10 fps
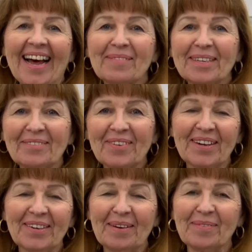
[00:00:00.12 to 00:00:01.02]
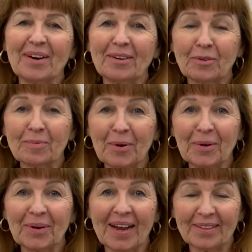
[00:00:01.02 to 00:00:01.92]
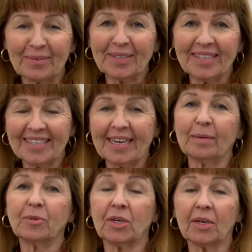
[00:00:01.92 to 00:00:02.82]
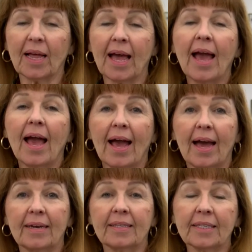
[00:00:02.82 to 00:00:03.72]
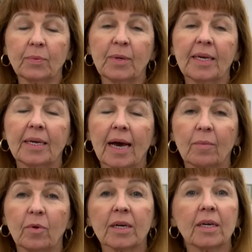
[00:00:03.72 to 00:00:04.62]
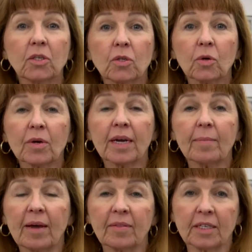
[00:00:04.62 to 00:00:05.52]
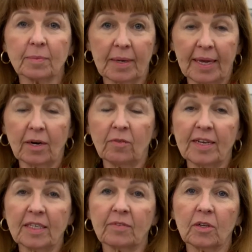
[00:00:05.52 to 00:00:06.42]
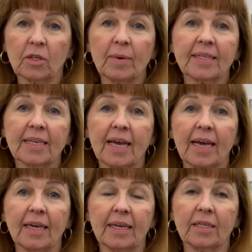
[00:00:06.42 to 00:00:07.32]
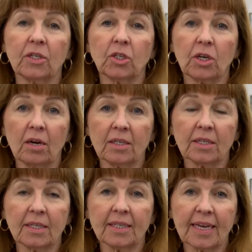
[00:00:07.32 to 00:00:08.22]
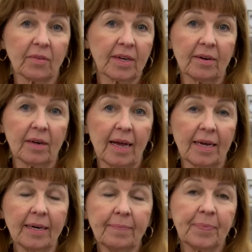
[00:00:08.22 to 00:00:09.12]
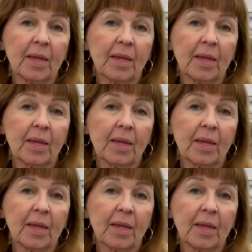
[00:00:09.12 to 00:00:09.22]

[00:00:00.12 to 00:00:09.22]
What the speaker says: I'm Lynn Felder. I'm the arts reporter at the Winston-Salem Journal. And this week, I'm working a story about the Spoleto Festival USA in Charleston, South Carolina.